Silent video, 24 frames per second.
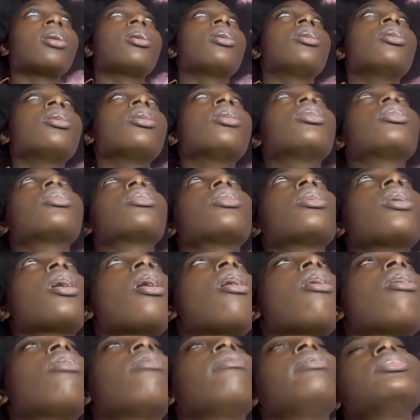I
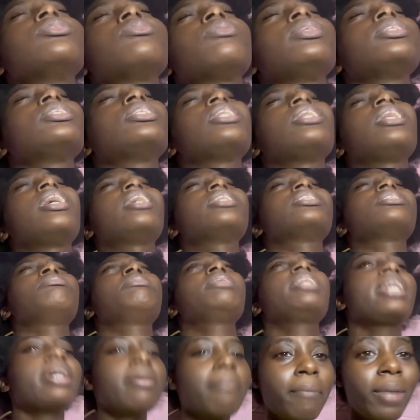always wait till the last
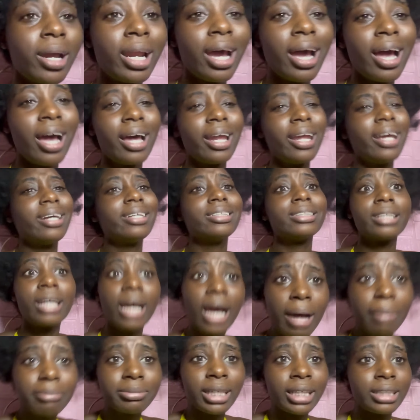minute. But I had
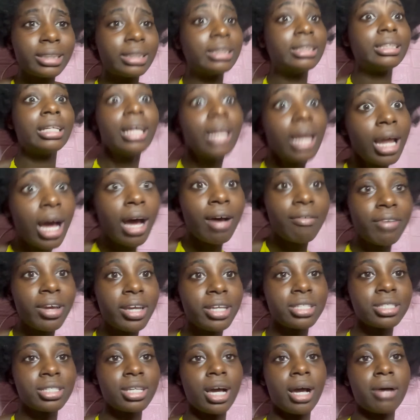exams. I still have
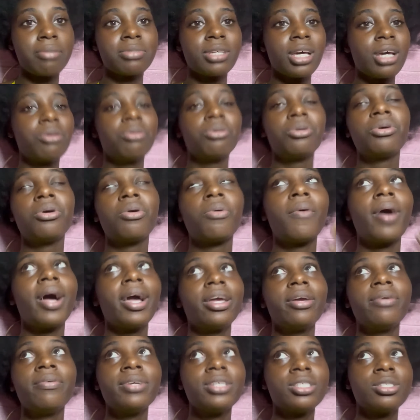exams. I don't know why
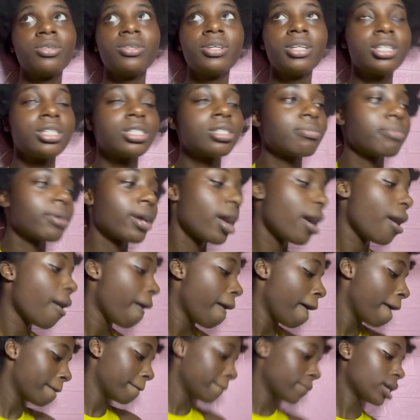you is doing this to me.
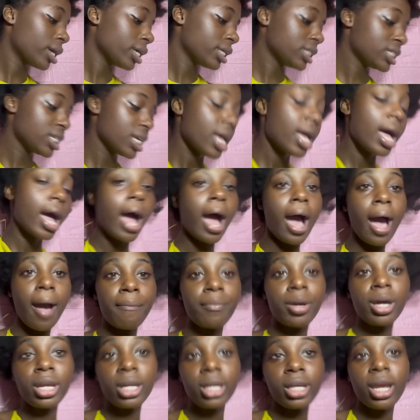But I'm
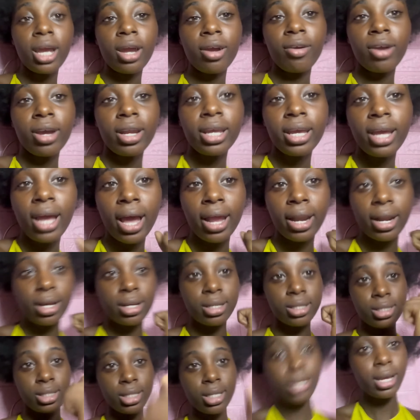going to get ready, and I'll
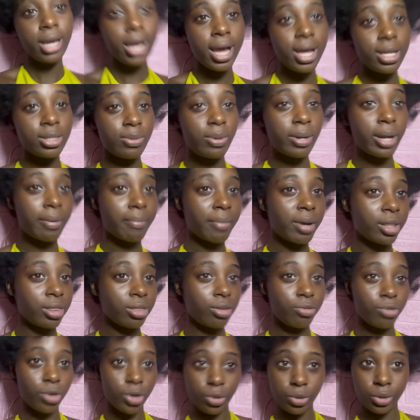see you guys when I'm on the
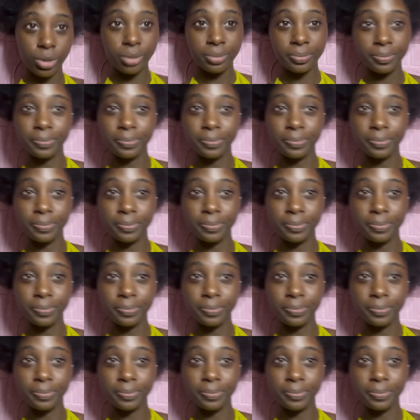road.